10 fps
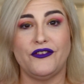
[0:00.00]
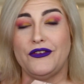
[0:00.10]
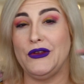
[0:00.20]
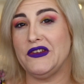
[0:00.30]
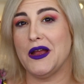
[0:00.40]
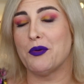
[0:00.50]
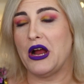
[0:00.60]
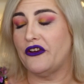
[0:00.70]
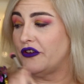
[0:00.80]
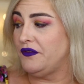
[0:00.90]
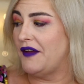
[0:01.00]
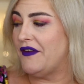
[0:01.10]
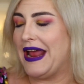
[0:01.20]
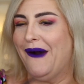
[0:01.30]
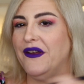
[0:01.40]
just using a brush to fluff
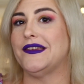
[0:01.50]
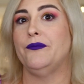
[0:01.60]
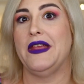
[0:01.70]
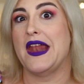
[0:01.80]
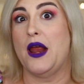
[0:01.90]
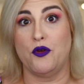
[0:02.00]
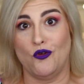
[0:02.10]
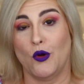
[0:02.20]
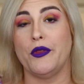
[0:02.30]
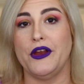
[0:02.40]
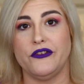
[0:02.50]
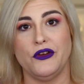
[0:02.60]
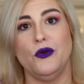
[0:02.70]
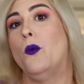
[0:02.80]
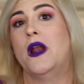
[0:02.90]
it out is something that I would normally do
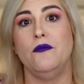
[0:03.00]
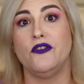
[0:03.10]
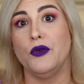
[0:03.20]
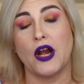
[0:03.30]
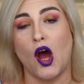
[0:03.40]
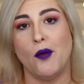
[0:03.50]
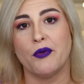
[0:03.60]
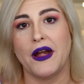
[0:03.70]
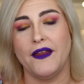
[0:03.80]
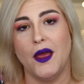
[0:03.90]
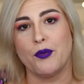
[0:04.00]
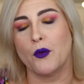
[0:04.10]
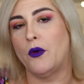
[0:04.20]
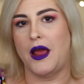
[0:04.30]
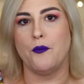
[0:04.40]
when I'm doing an ombre lip or
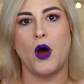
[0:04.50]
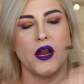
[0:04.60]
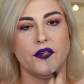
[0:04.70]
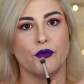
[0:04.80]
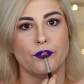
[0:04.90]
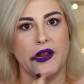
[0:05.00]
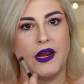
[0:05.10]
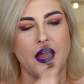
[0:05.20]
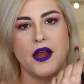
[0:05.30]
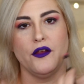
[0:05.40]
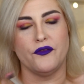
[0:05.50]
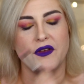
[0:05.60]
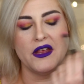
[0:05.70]
when I'm wanting to really kind of